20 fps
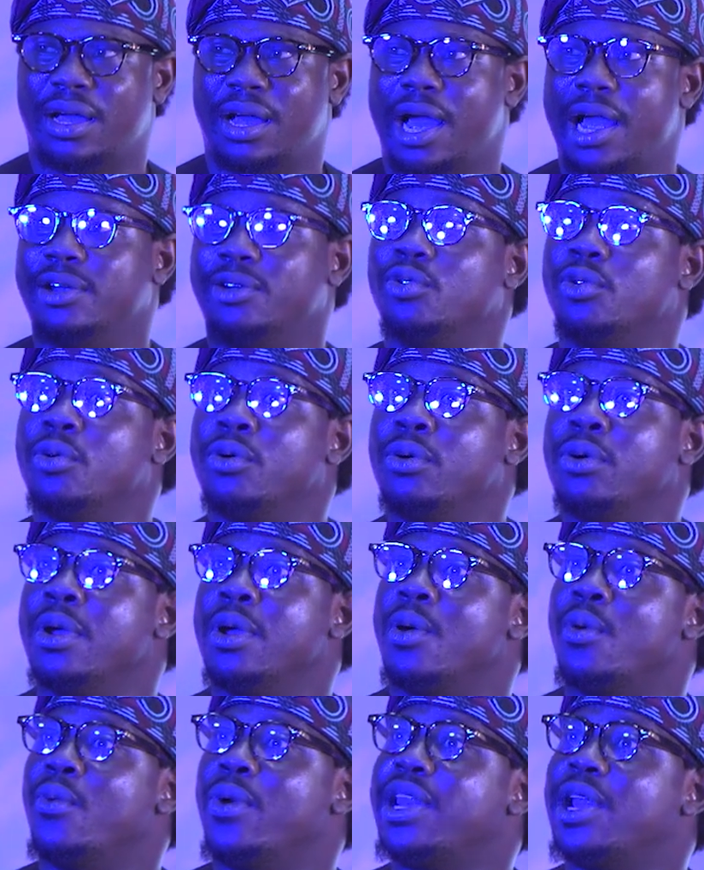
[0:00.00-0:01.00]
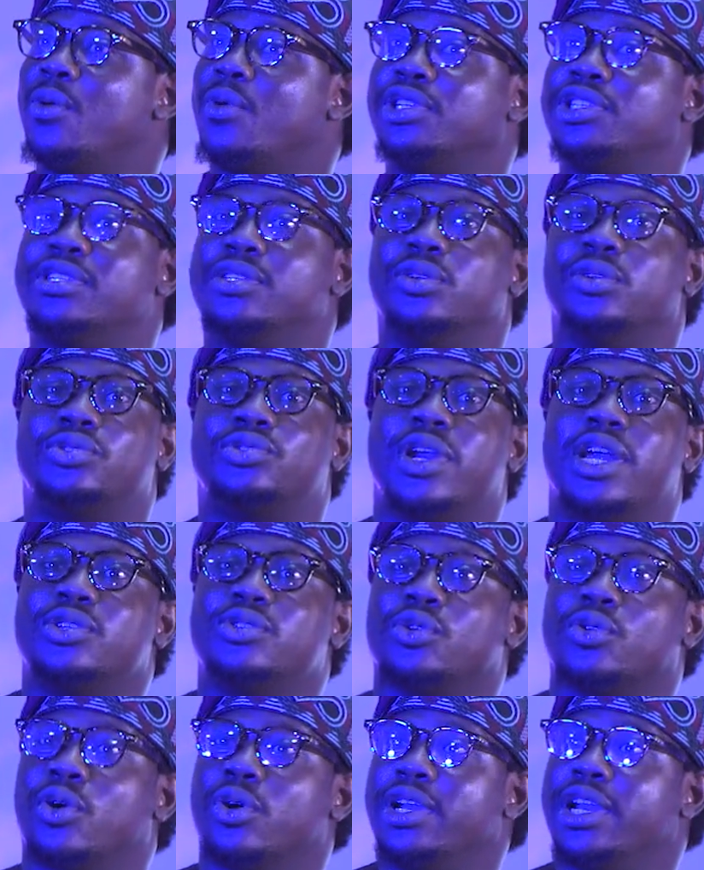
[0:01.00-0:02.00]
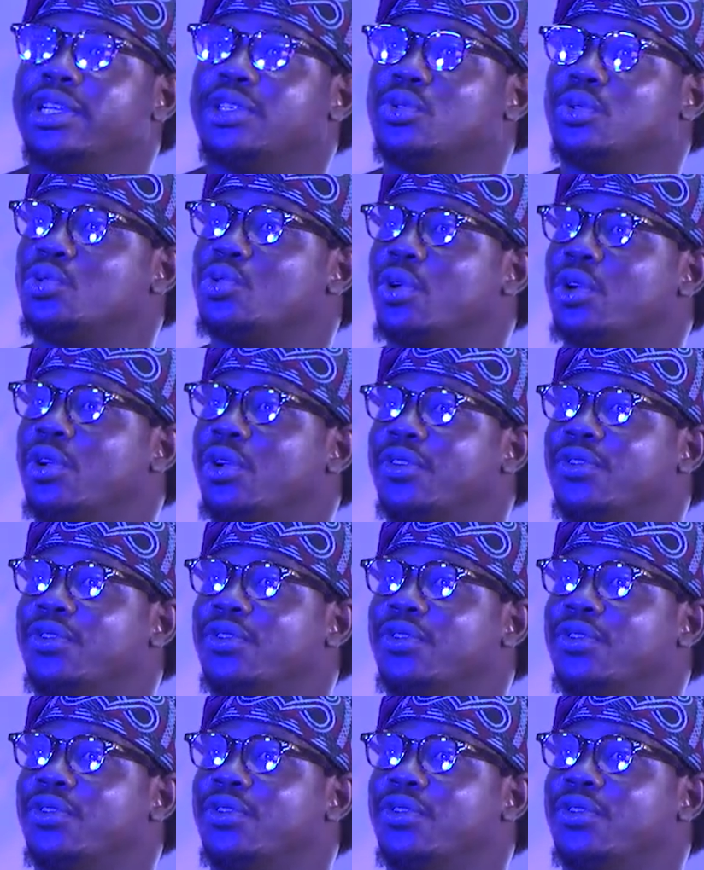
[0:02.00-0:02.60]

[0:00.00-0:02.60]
I know when I was, trying to connect with one